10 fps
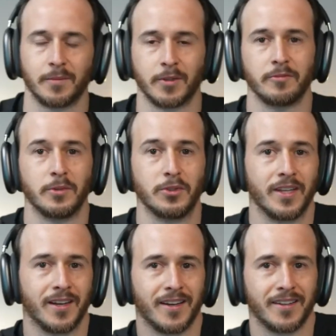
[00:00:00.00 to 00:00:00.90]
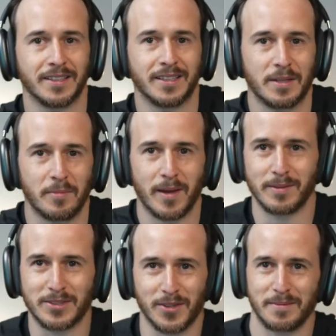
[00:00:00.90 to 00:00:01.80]
coming off mute there, I had the
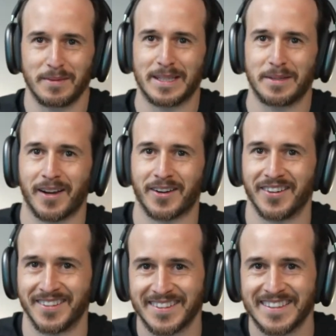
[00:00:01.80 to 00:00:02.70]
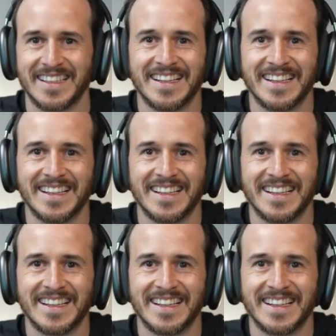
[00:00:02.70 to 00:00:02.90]
baby screaming in the background.